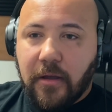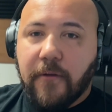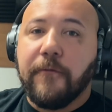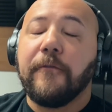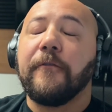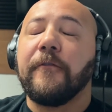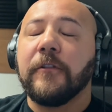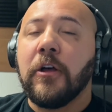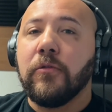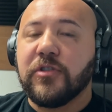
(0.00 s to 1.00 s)

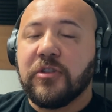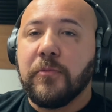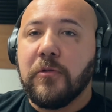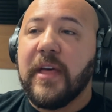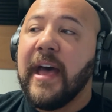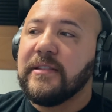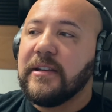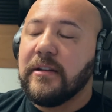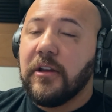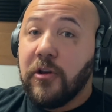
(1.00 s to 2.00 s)
flow smooth as
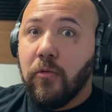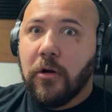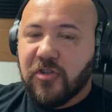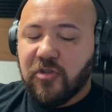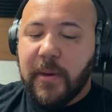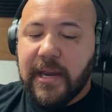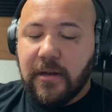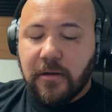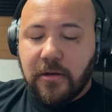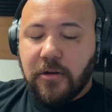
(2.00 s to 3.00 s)
in you are
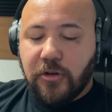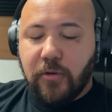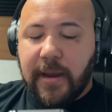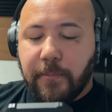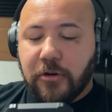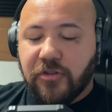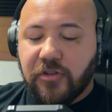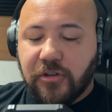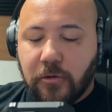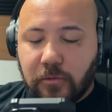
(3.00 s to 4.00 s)
speaking to a person.
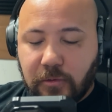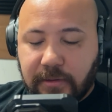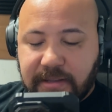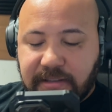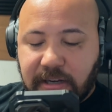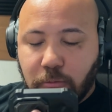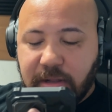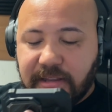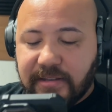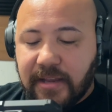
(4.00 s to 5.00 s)
So let's hear
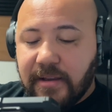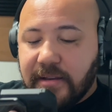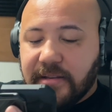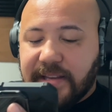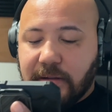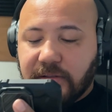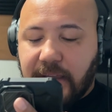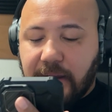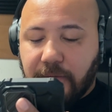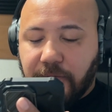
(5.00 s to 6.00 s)
what this sounds
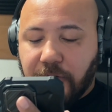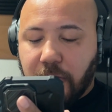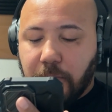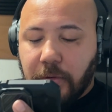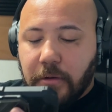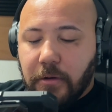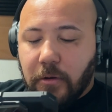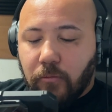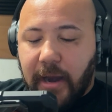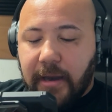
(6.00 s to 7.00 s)
like from
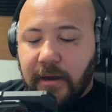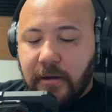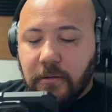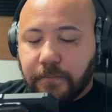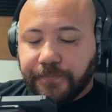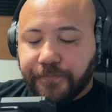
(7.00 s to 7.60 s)
right here.